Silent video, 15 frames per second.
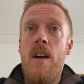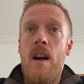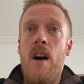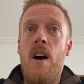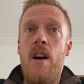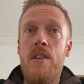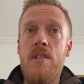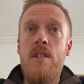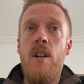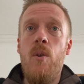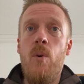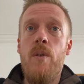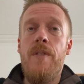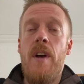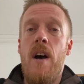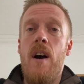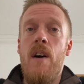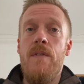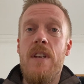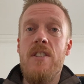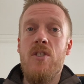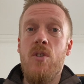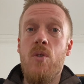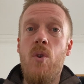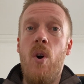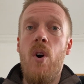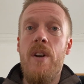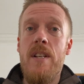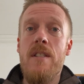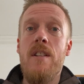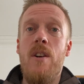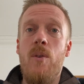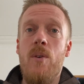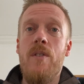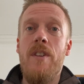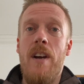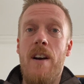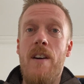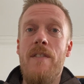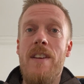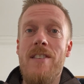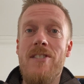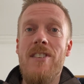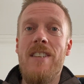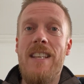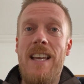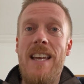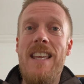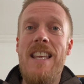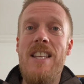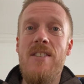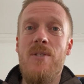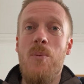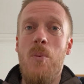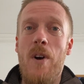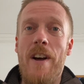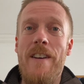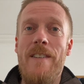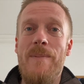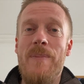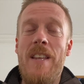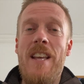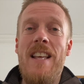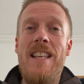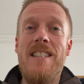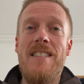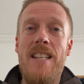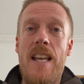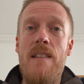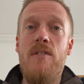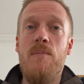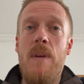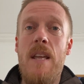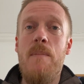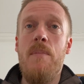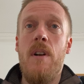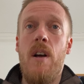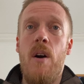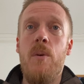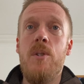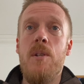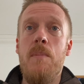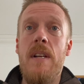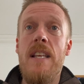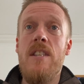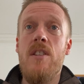Ask the Lord of the harvest. God is the Lord of the harvest, okay? He's the one that saves people ultimately.